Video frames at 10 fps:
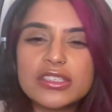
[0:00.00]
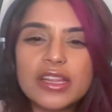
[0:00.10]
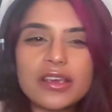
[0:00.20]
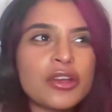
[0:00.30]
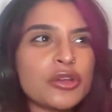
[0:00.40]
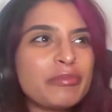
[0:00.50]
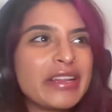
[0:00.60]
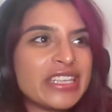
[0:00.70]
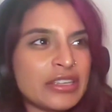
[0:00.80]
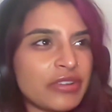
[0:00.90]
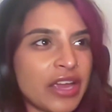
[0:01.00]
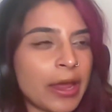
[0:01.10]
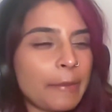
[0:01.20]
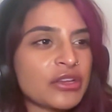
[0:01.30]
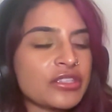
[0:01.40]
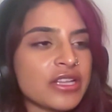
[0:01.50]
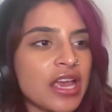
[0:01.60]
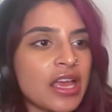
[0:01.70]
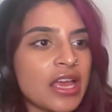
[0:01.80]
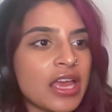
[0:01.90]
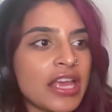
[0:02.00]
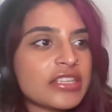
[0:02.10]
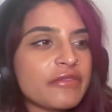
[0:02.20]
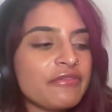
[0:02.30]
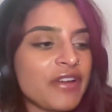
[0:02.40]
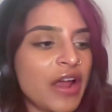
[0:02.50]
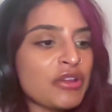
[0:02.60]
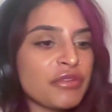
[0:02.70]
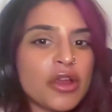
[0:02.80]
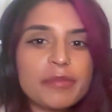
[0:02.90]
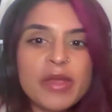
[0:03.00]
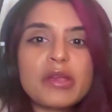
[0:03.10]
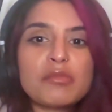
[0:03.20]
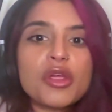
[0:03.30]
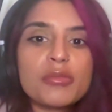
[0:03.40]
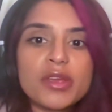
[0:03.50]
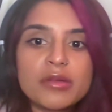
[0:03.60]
think I could believe it, because it's a very, very big moment,